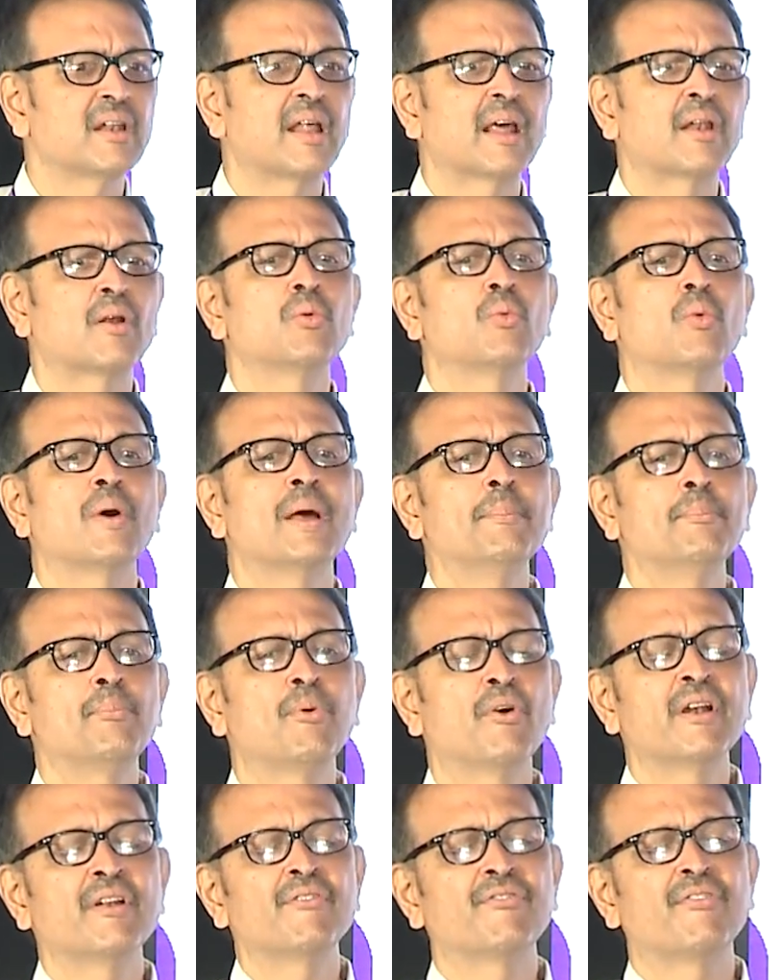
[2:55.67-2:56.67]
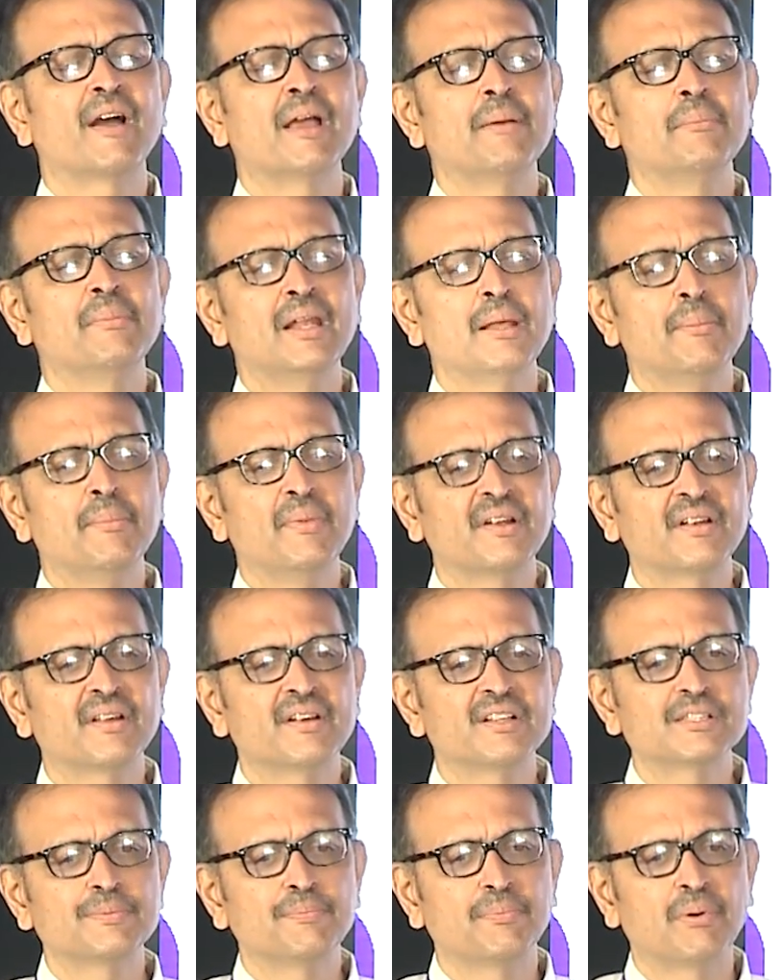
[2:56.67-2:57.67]
around 1.5
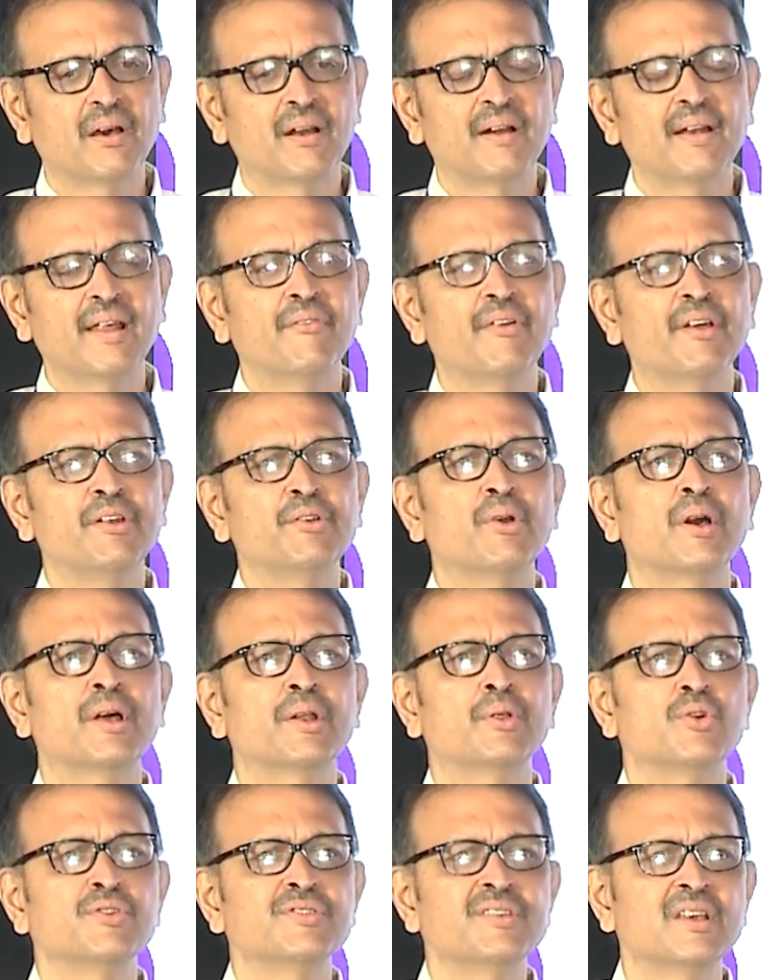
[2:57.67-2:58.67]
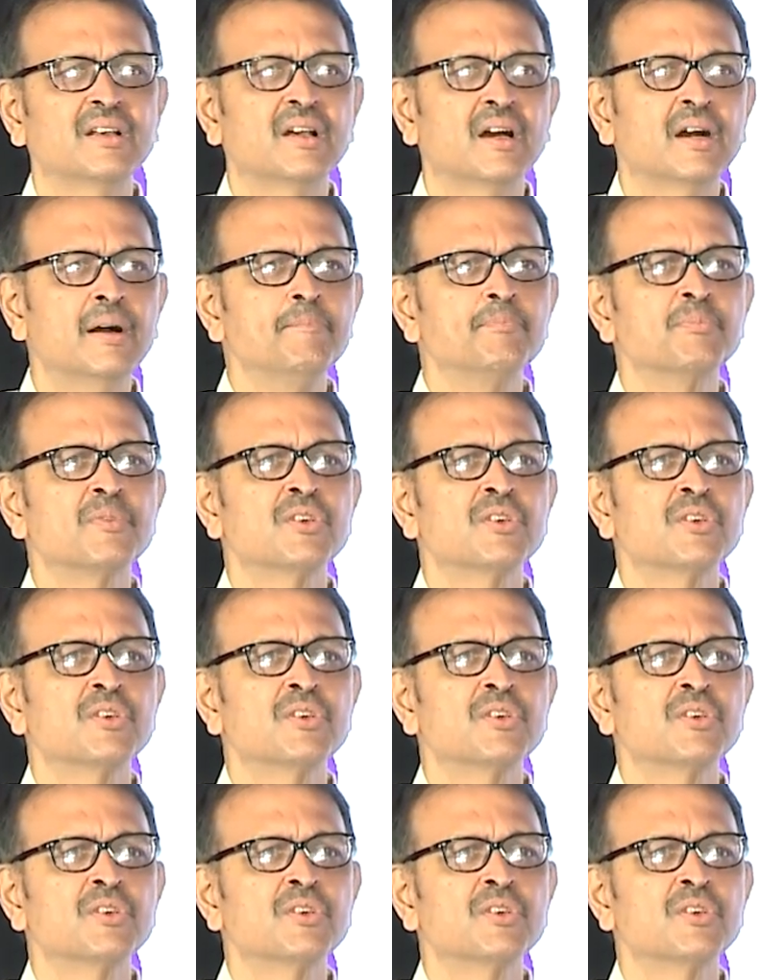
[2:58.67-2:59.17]
millimeters per day when you are using a